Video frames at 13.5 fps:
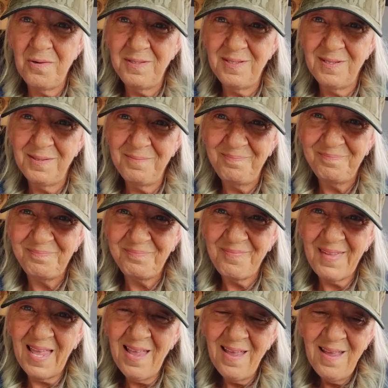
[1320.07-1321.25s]
going to.
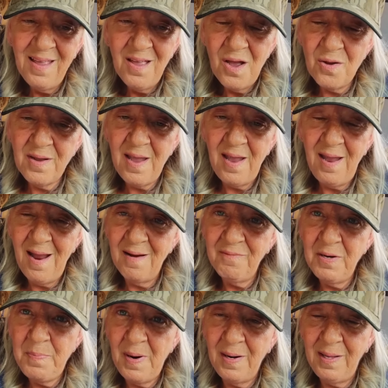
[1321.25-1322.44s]
Okay,
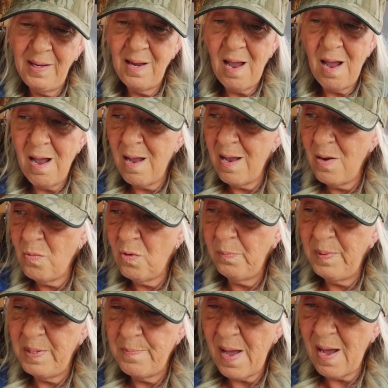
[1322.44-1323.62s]
everybody, I will
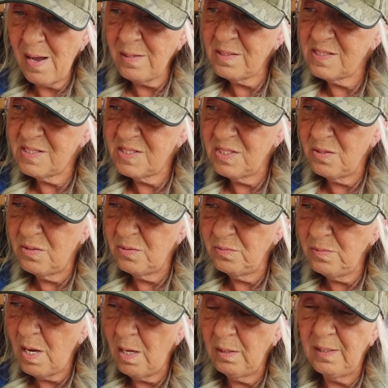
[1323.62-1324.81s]
be back
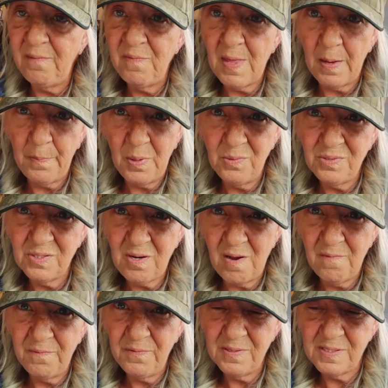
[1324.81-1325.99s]
soon. I'll leave that post
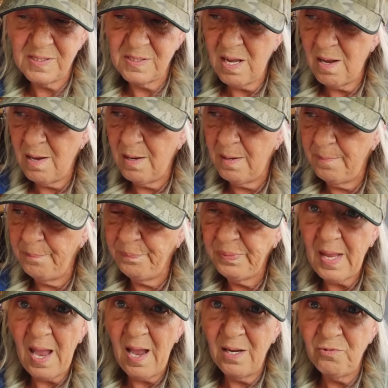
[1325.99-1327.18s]
office
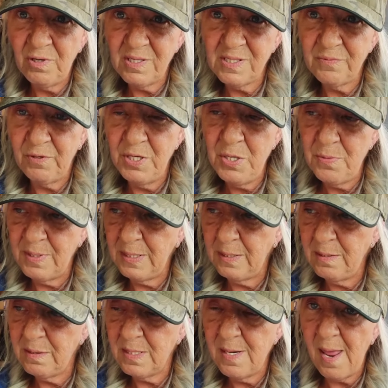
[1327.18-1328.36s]
address for you in
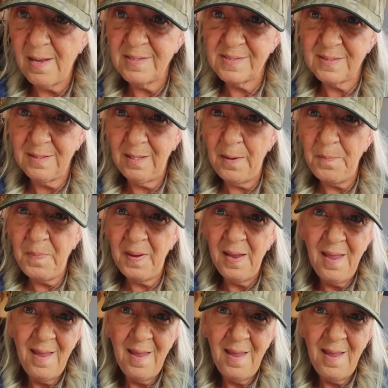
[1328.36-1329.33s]
the next clip.